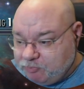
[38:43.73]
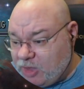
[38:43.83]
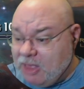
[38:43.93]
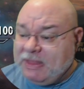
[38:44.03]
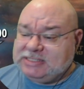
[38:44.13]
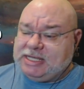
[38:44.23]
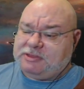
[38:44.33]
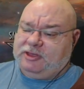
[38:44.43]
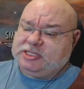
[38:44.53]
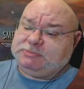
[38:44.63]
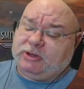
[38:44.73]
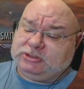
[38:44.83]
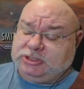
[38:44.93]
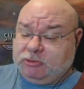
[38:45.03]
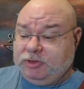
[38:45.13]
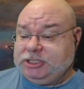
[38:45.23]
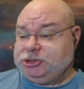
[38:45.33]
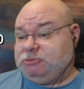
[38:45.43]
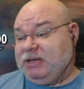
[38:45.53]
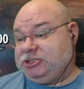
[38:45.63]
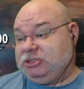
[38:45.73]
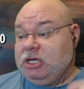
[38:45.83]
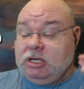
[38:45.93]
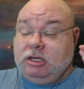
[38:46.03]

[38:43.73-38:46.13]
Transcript: and that's the other thing I suppose that I really should mention.